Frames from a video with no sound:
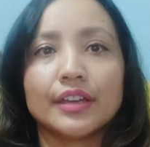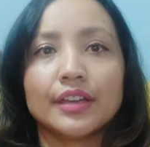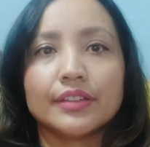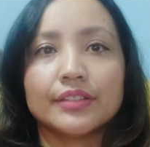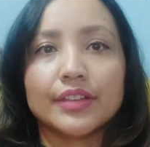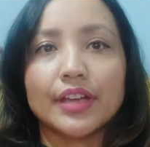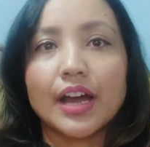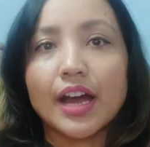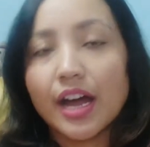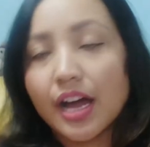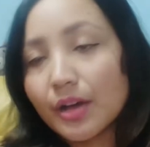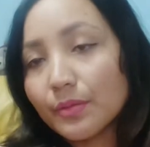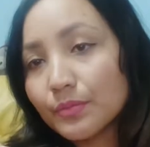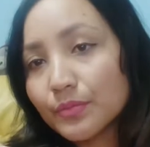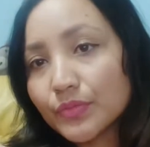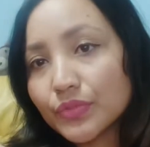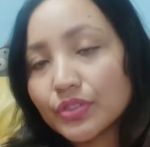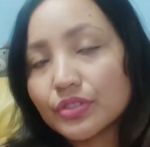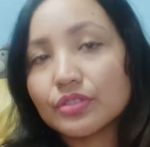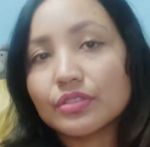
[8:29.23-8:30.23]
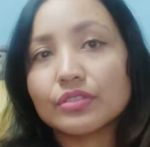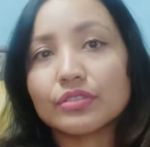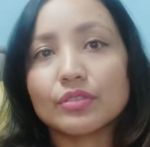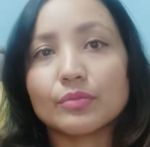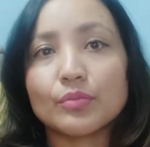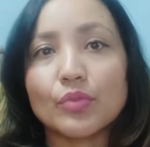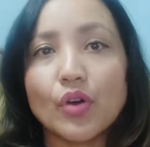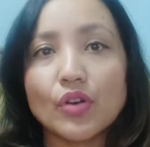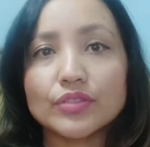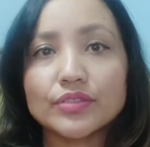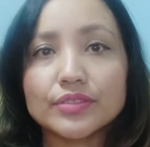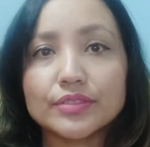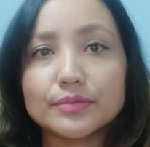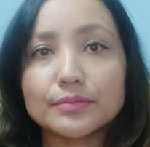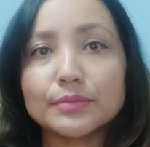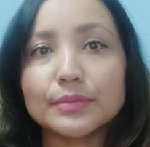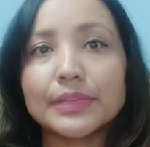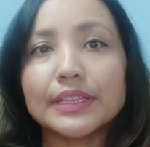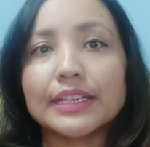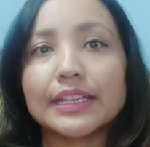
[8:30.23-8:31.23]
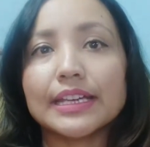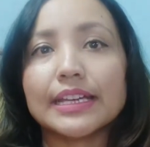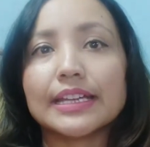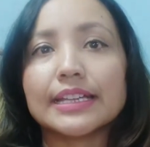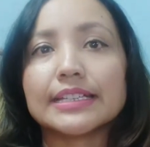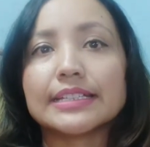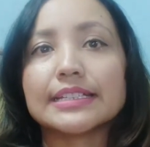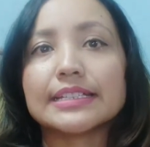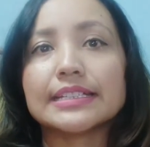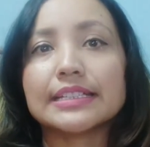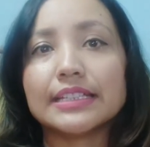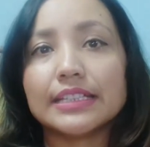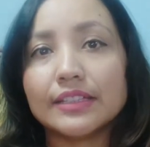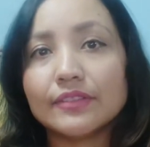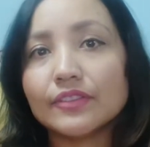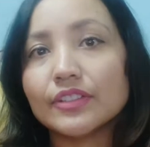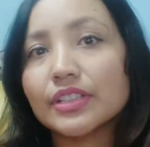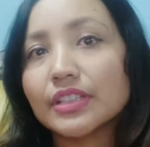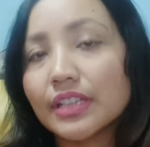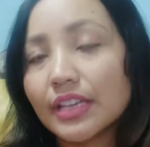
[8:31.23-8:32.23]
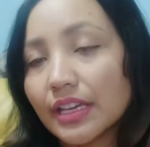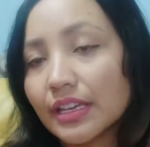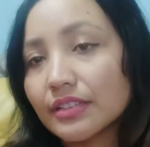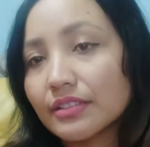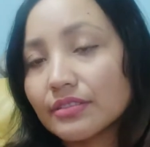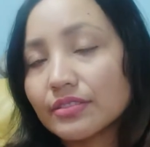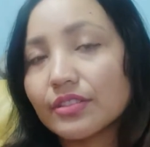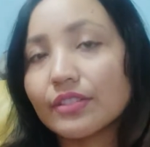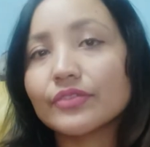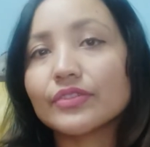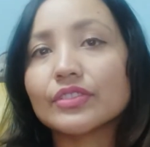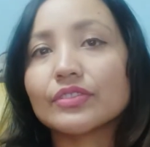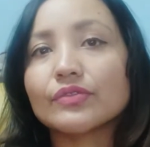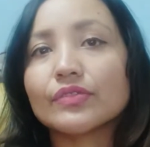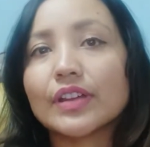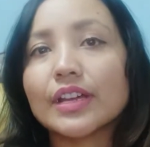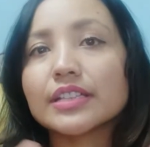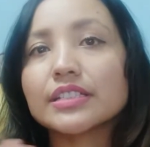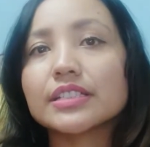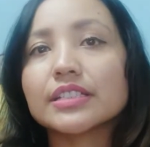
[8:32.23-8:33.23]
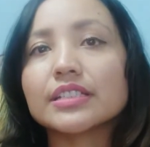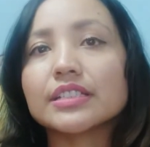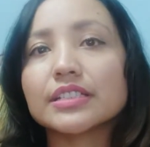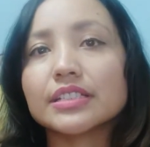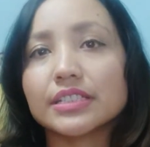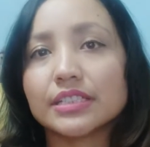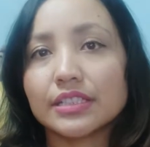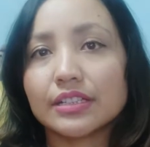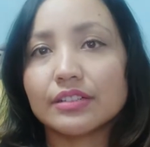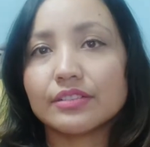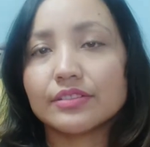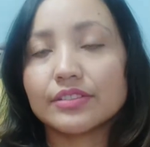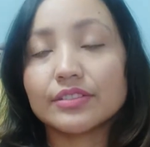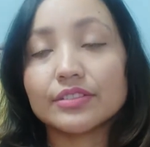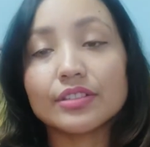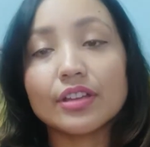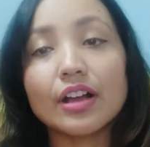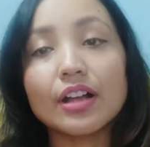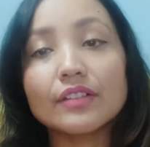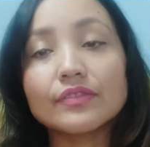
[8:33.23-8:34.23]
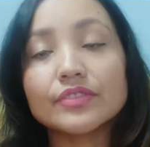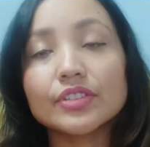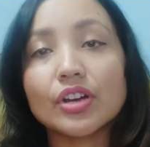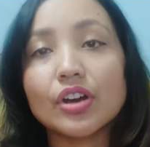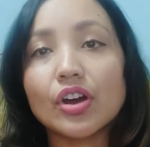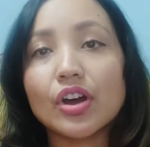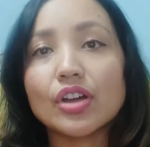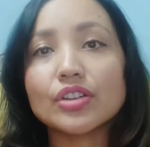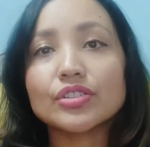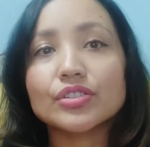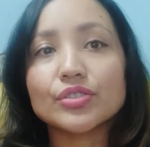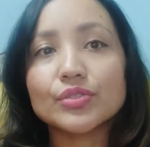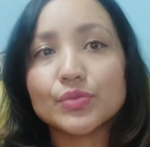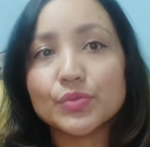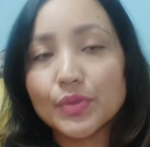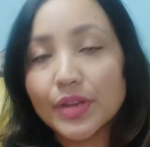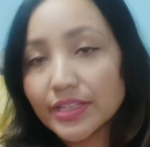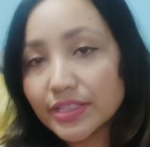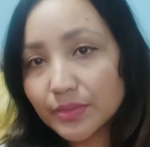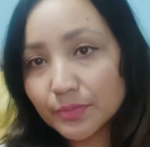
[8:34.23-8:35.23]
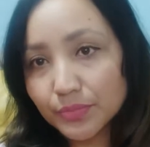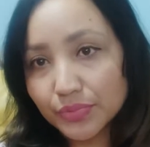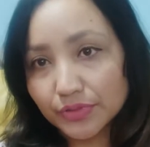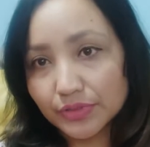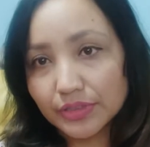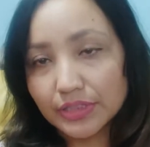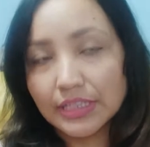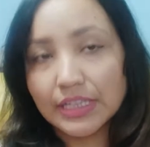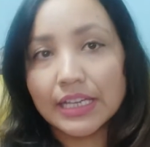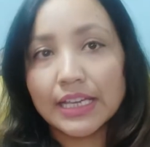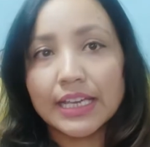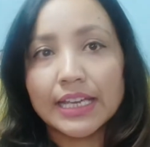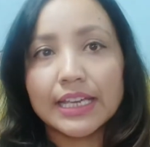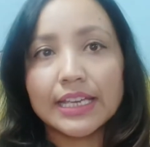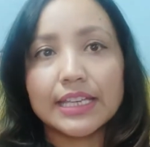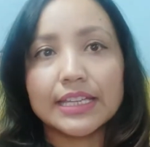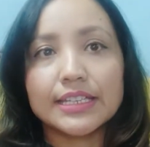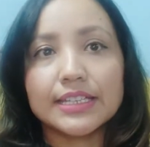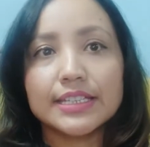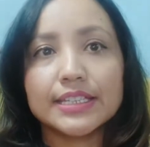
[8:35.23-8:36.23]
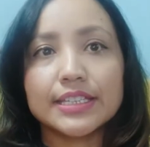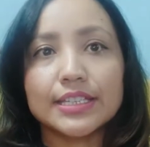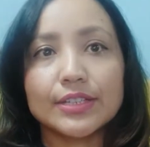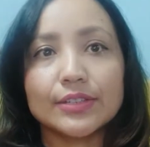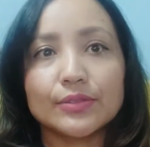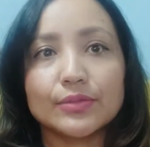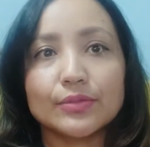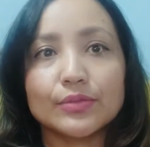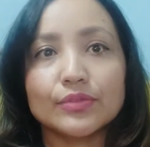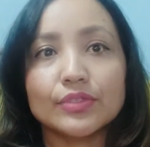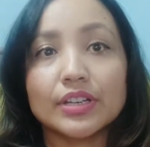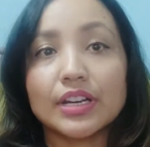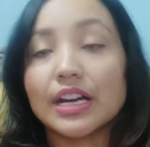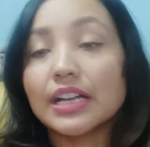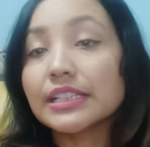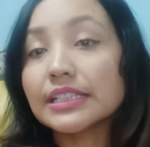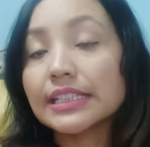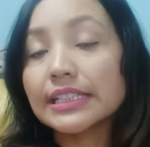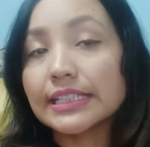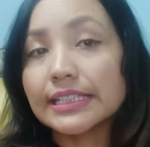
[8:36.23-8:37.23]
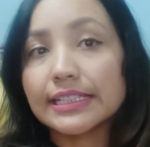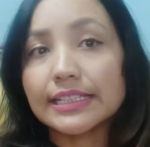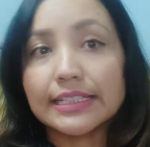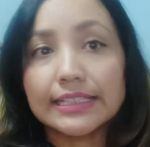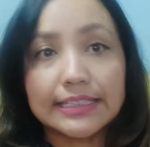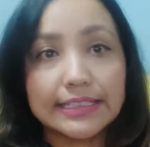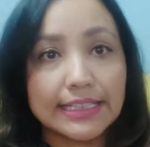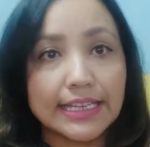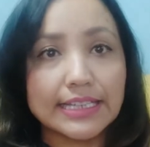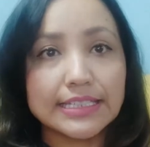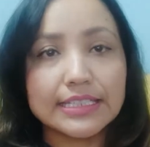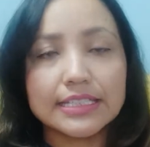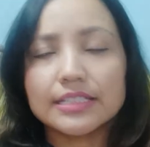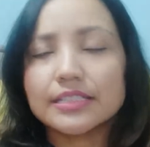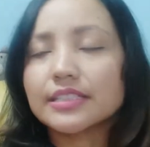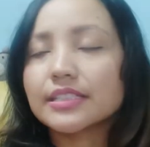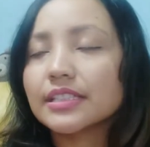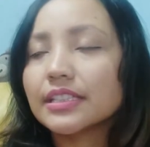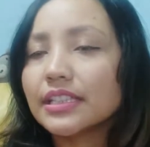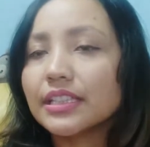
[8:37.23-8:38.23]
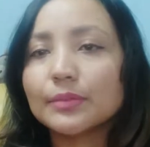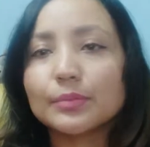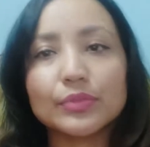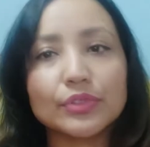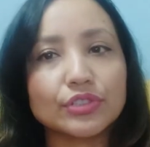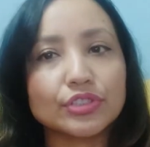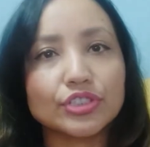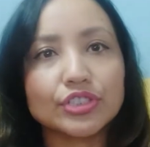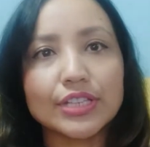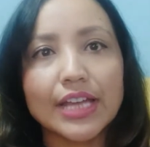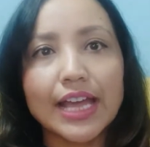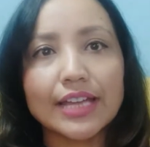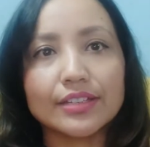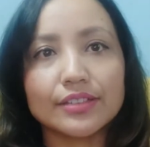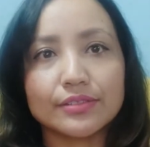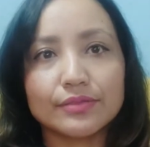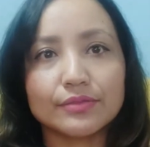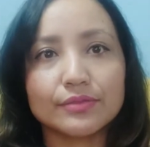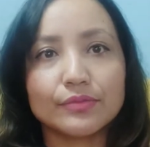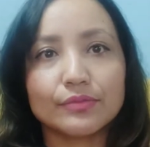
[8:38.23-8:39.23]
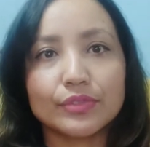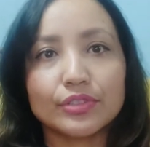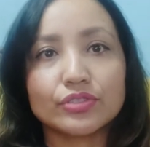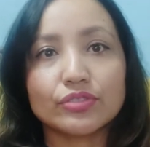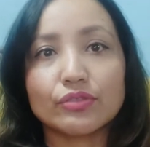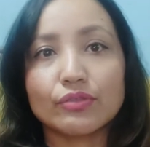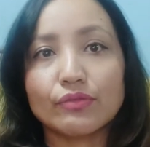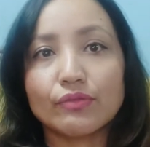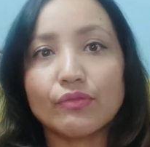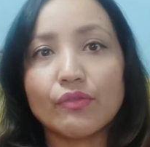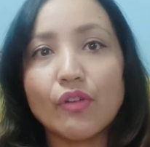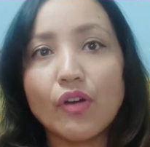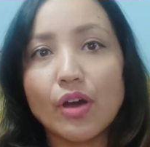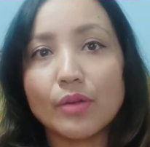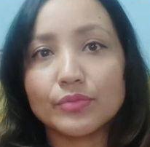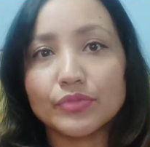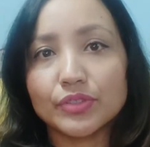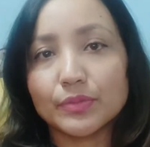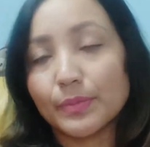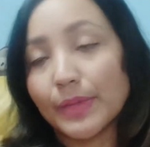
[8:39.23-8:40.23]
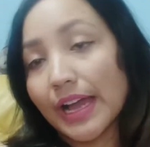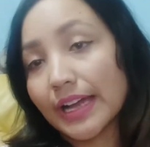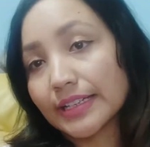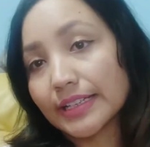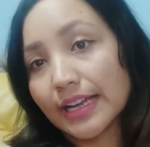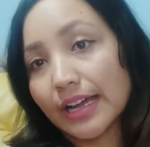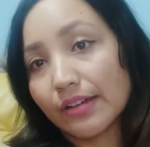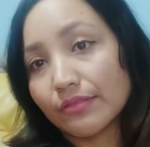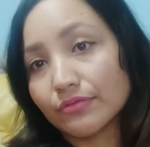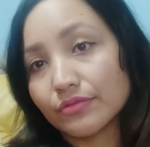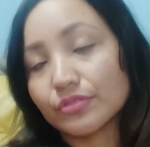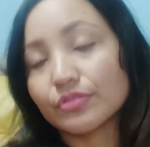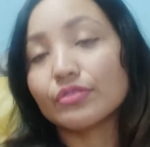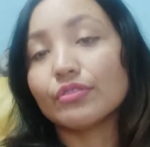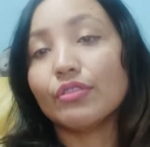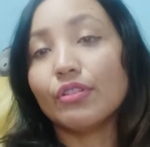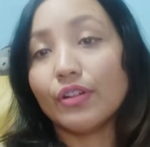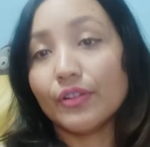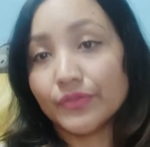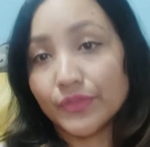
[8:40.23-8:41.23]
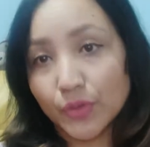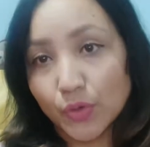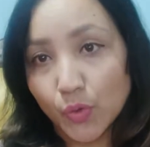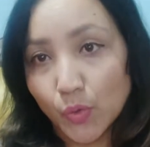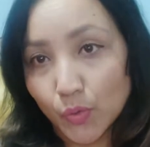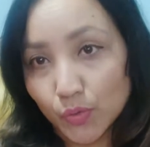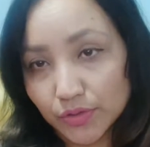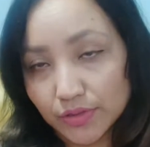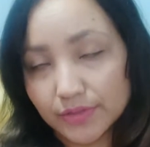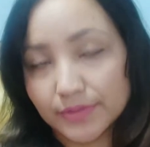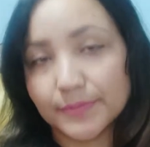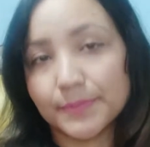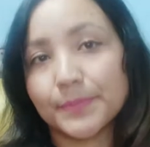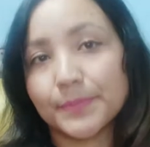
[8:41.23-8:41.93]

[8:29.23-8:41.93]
The arms, the bosom, and even the ends of the radiant hair dissolved untraceable into the unclear yet deep shadow which formed the background of the whole.